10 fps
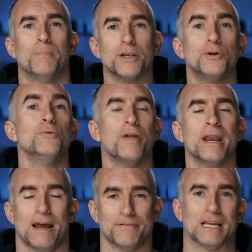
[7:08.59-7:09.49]
But you
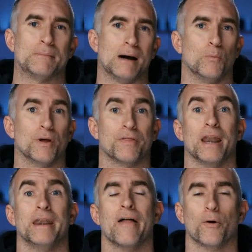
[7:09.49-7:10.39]
then have to come up with
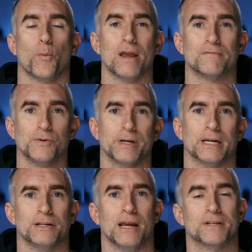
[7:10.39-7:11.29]
another way of doing
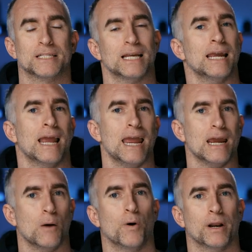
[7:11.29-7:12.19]
it. You have to say,
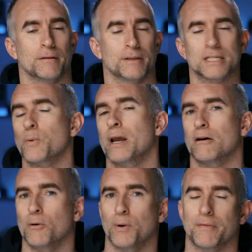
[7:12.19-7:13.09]
hey, I want it this way,
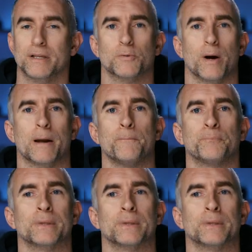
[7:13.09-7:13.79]
or I want it this way.